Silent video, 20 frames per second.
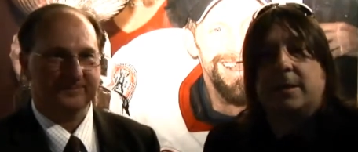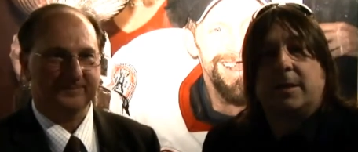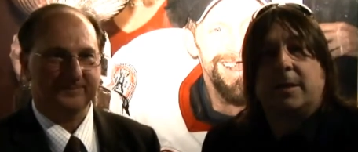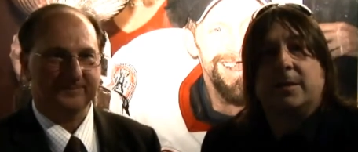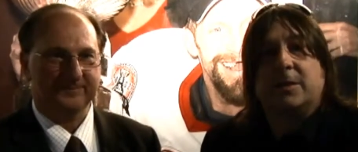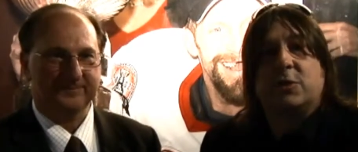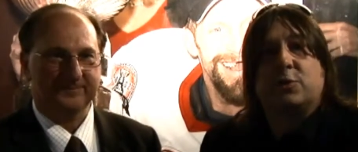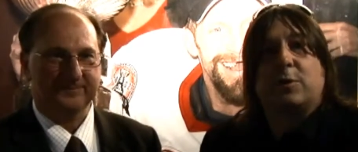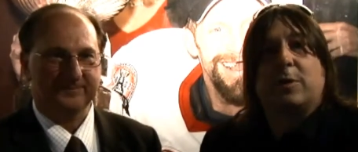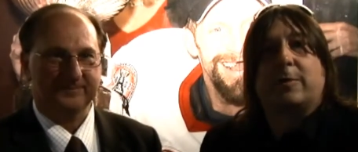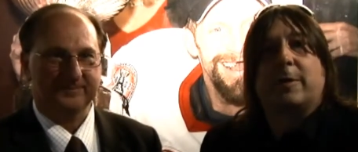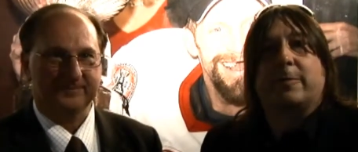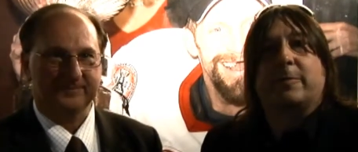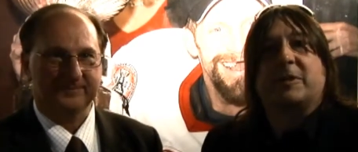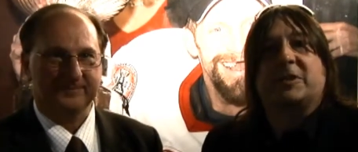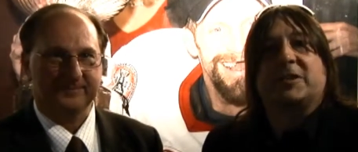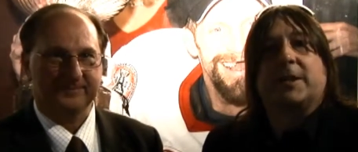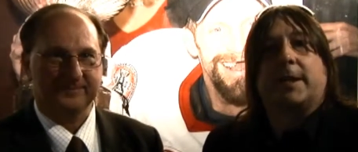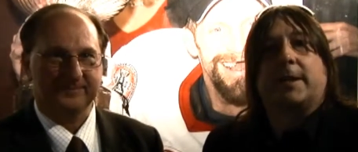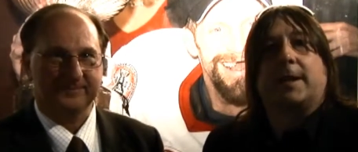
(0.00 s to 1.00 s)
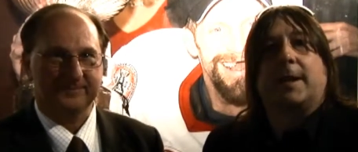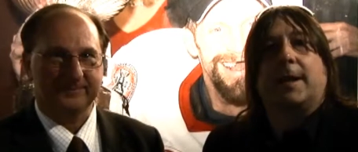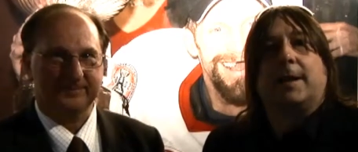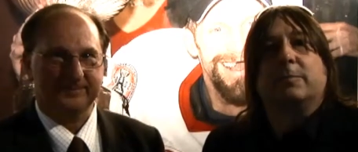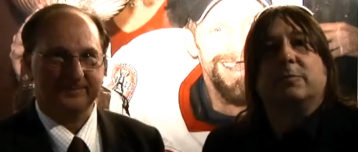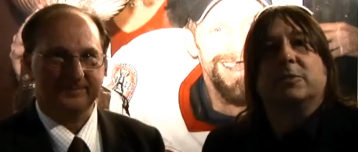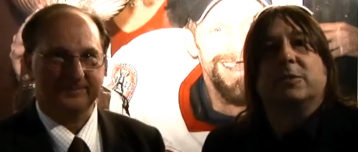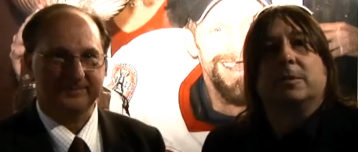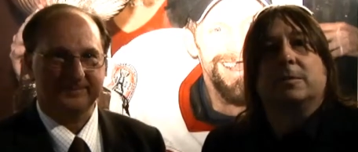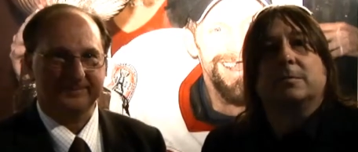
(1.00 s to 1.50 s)
Speaker 1: uh,
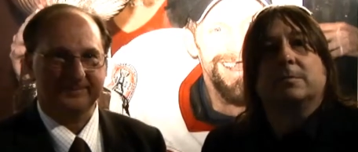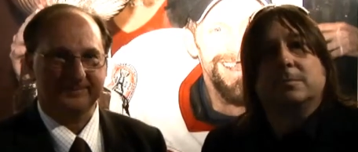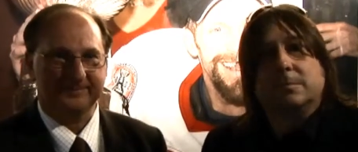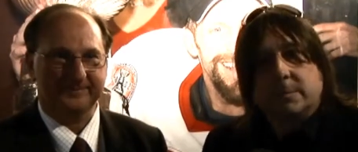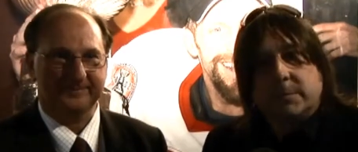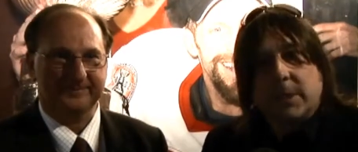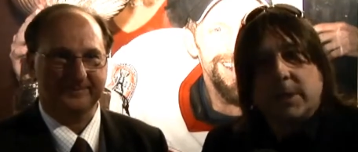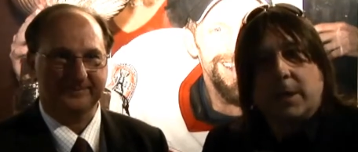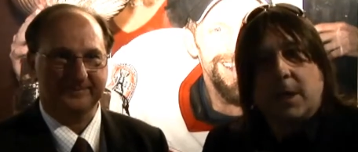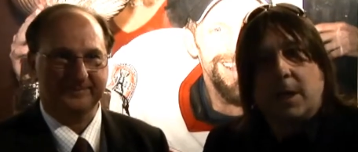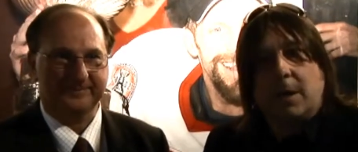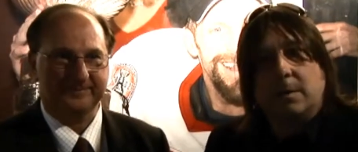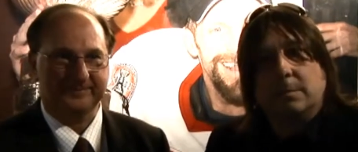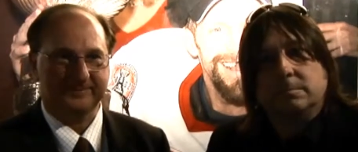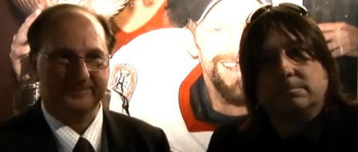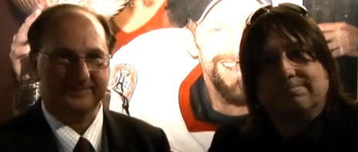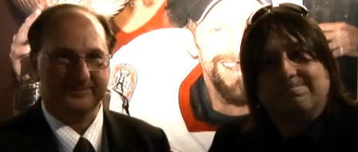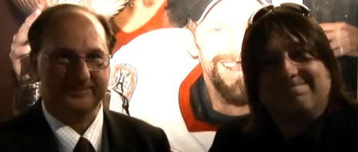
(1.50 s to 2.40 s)
DetroitRedWings.com. So take care.